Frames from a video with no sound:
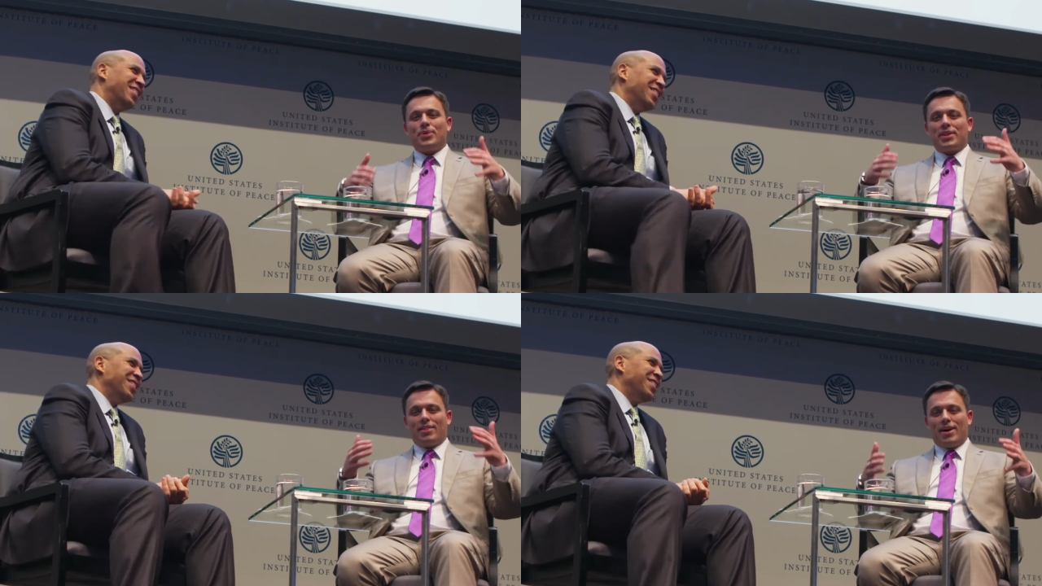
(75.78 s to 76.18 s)

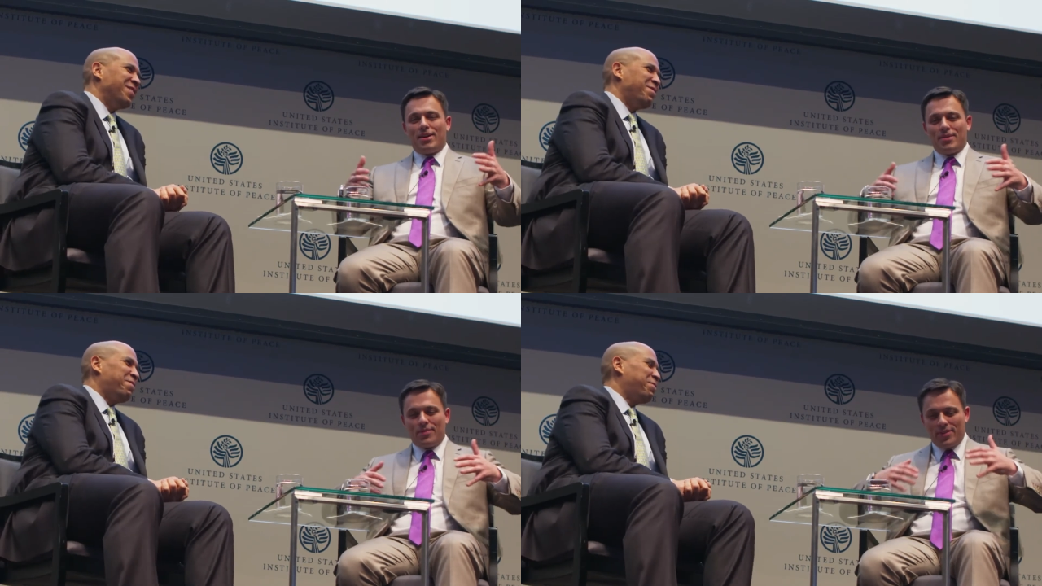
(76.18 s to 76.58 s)
Speaker 1: with
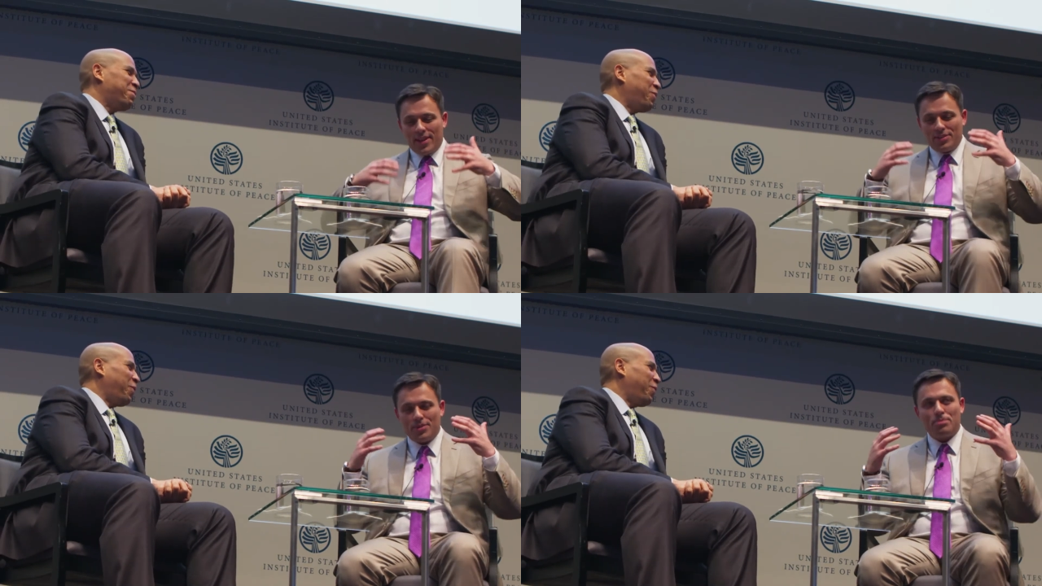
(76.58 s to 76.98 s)
love,
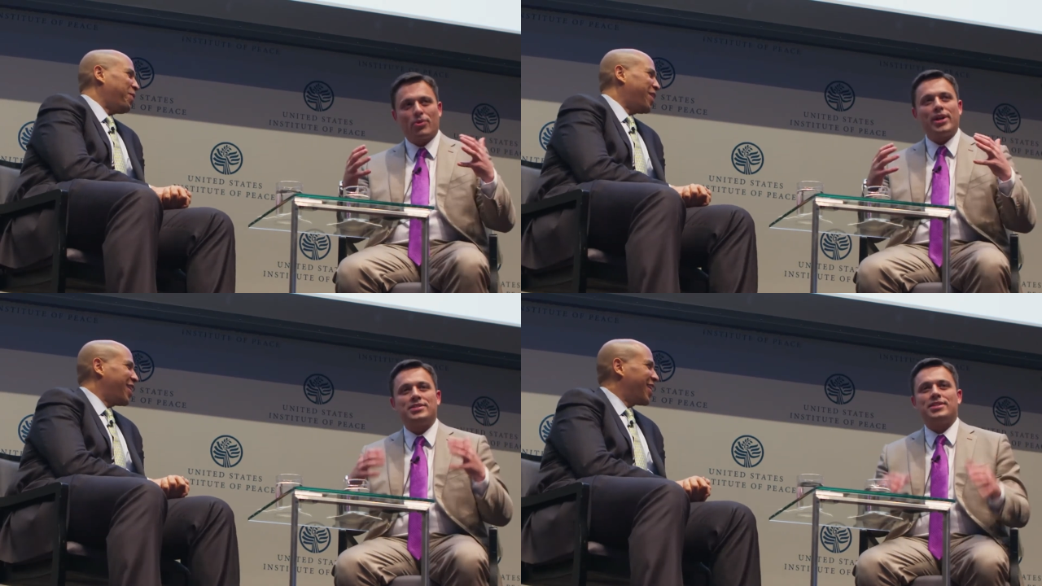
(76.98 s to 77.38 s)
then you
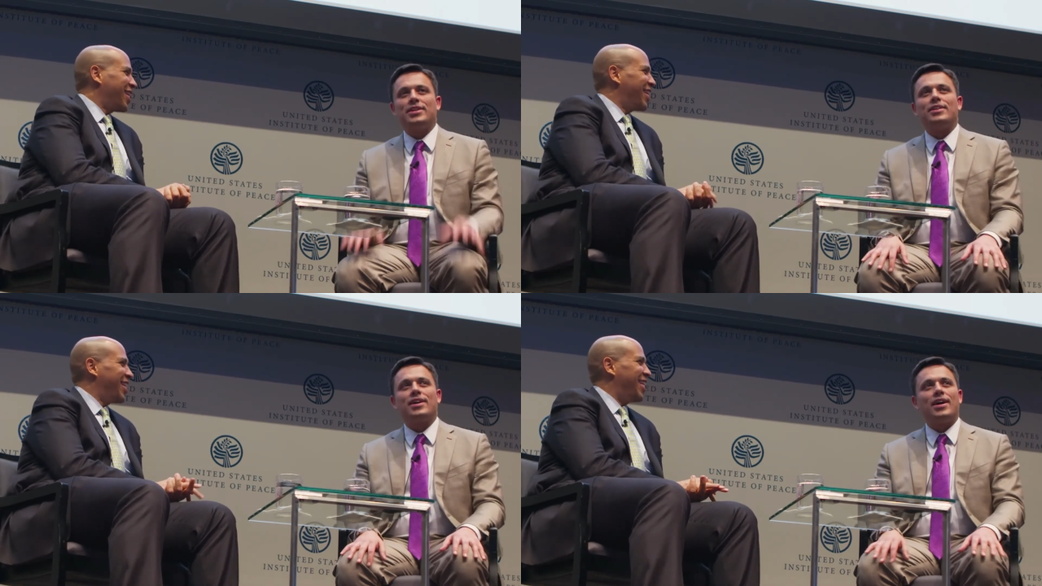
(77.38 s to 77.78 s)
embrace
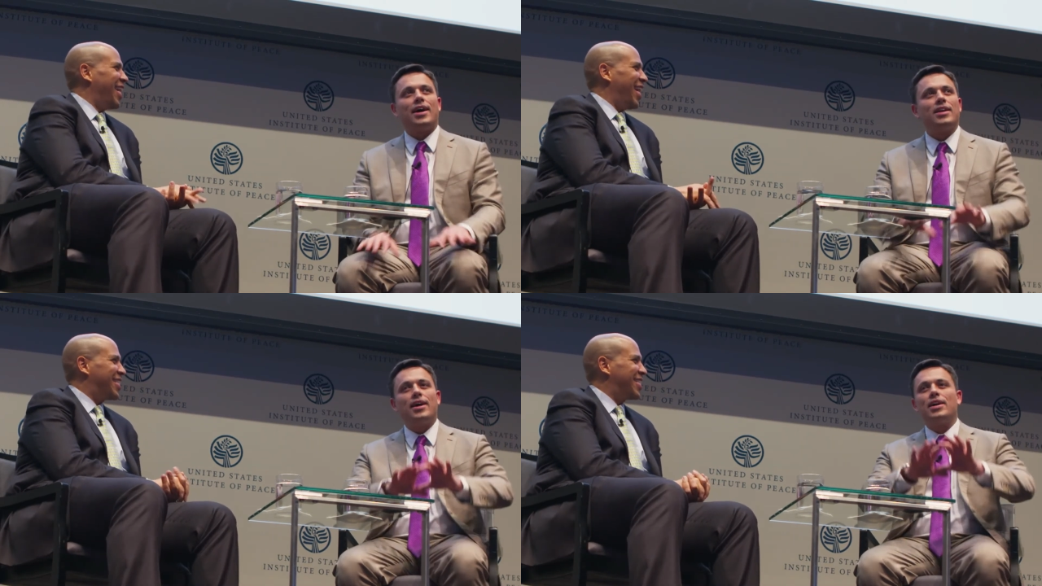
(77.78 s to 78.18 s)
it.
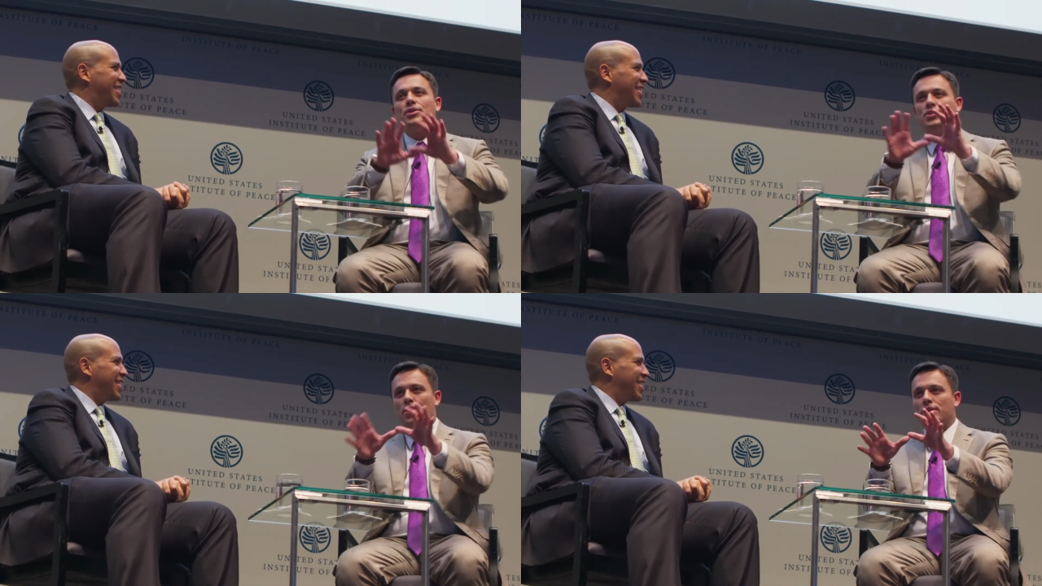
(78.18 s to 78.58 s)
Kind of yes.
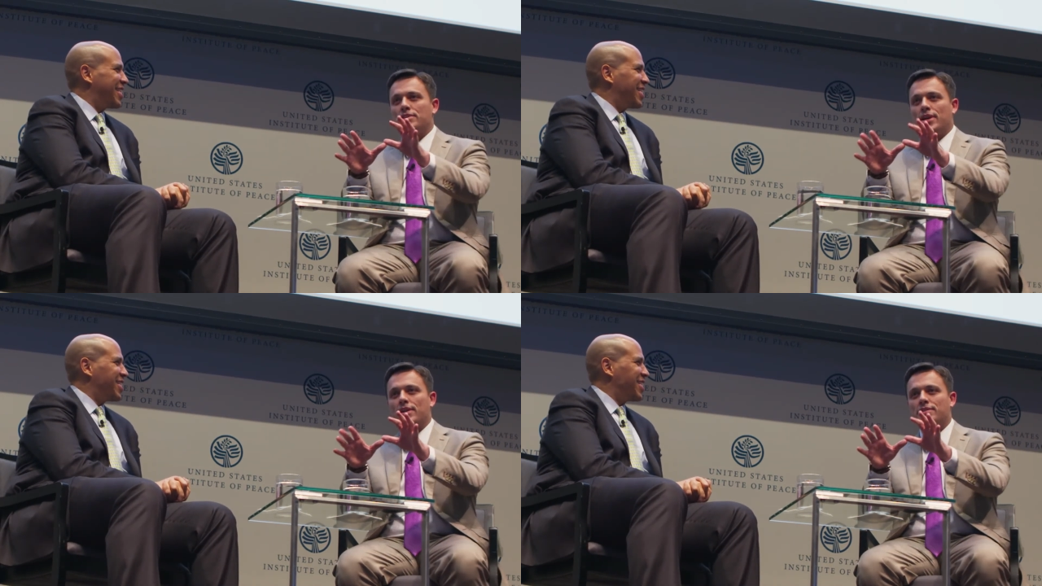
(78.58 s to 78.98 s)
like Jonah
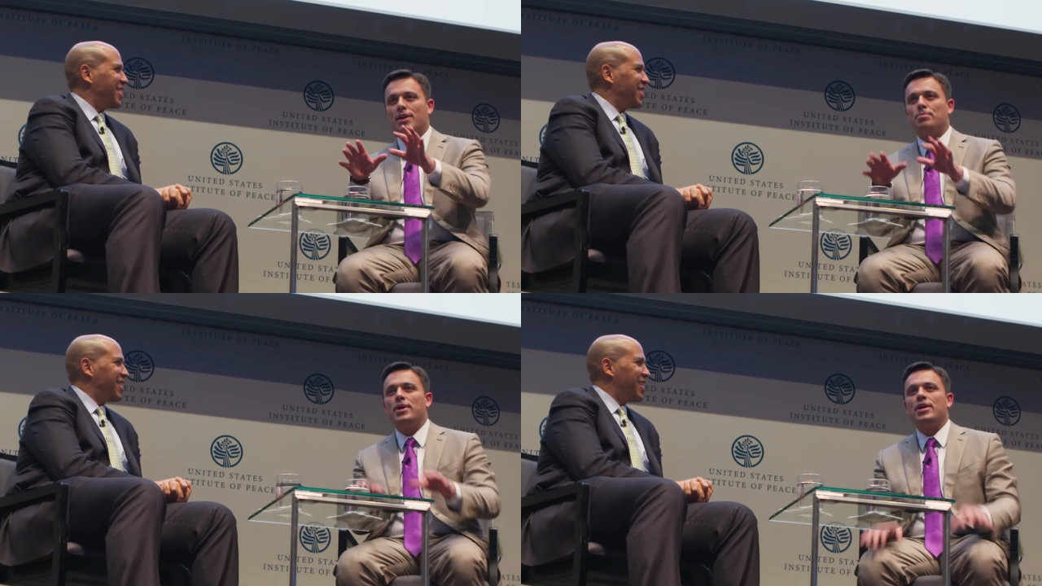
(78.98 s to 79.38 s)
set us
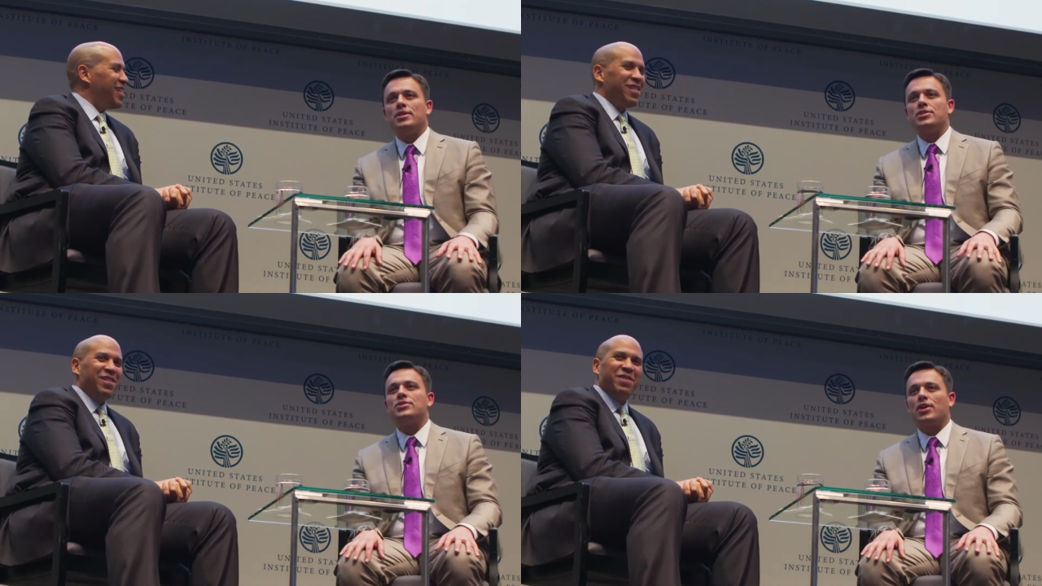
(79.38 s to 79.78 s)
up
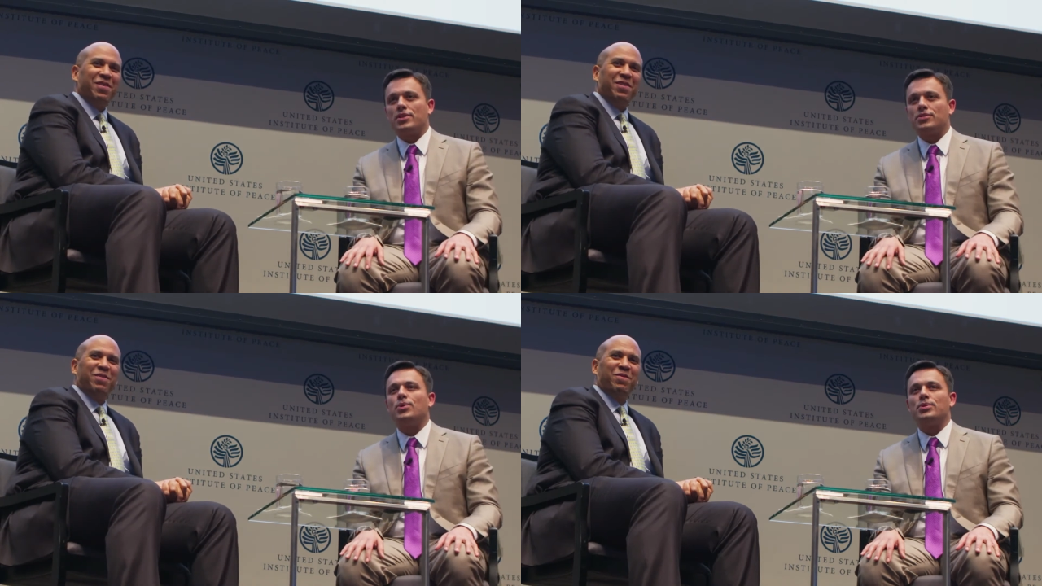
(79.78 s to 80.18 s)
to
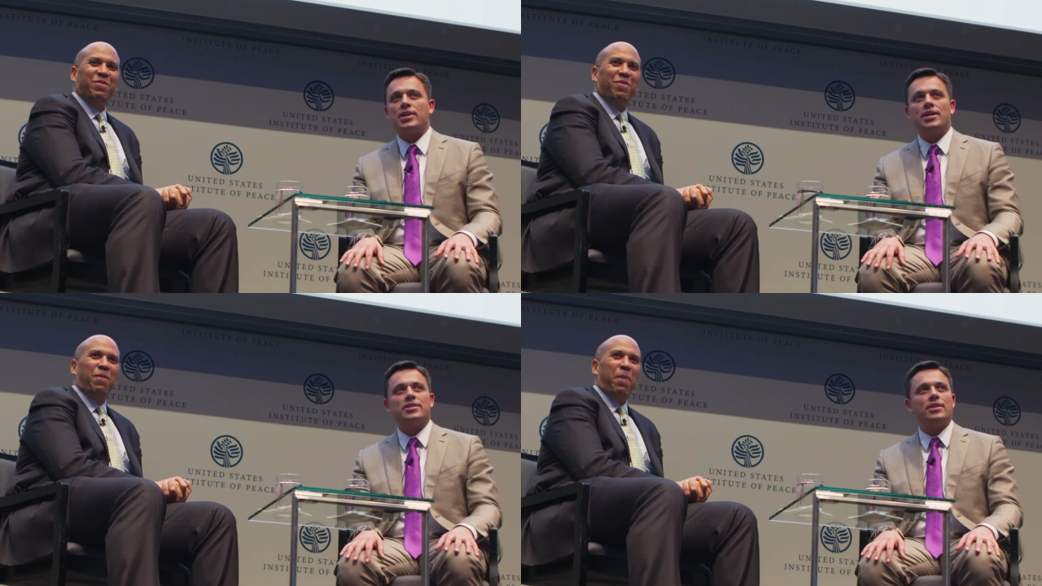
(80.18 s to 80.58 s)
start this whole
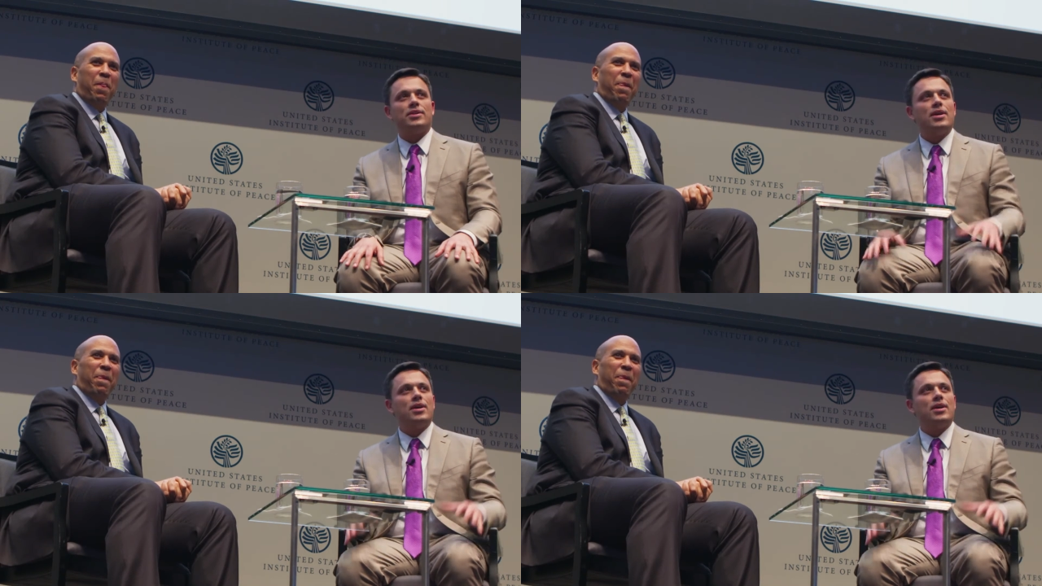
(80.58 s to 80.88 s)
session.